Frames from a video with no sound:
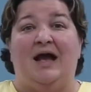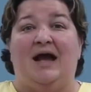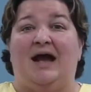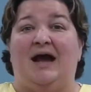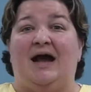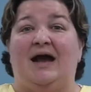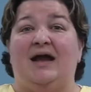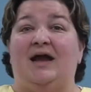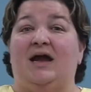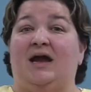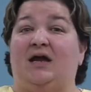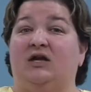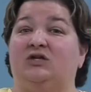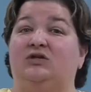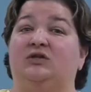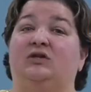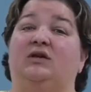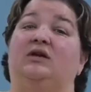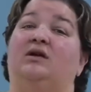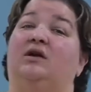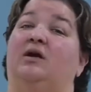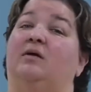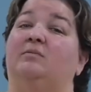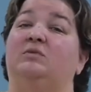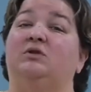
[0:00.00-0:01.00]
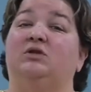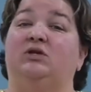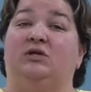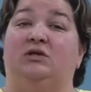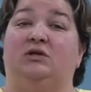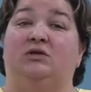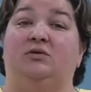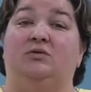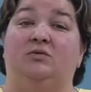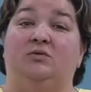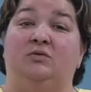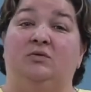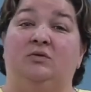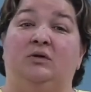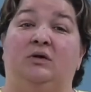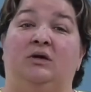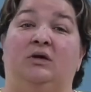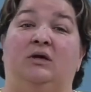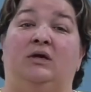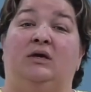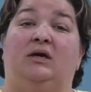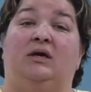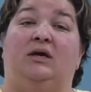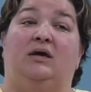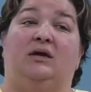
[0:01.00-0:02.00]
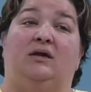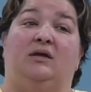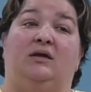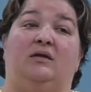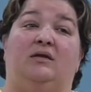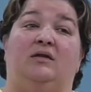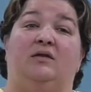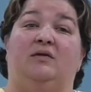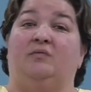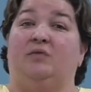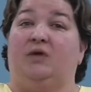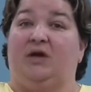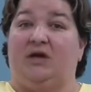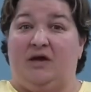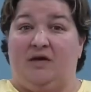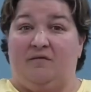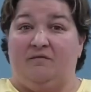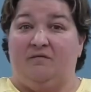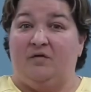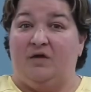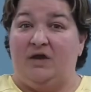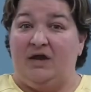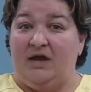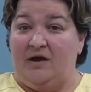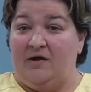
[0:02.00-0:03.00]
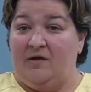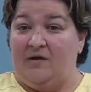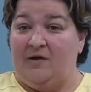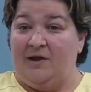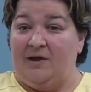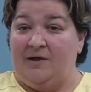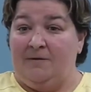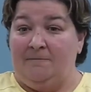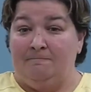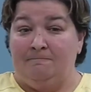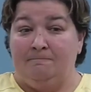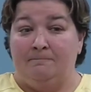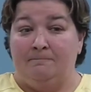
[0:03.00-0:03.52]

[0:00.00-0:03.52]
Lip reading: I actually come to you in the recovery area.